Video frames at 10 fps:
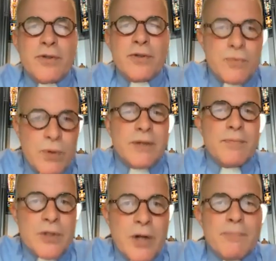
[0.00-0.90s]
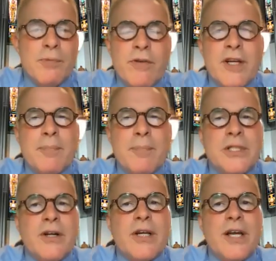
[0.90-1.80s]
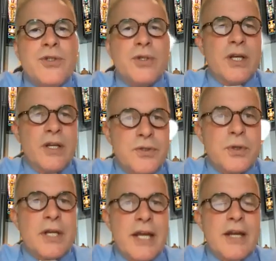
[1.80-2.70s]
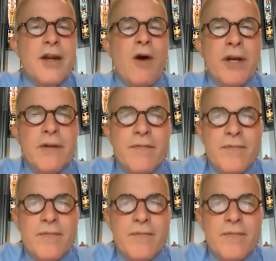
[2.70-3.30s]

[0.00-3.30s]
If you really start moving up a staircase, you can sort of get going.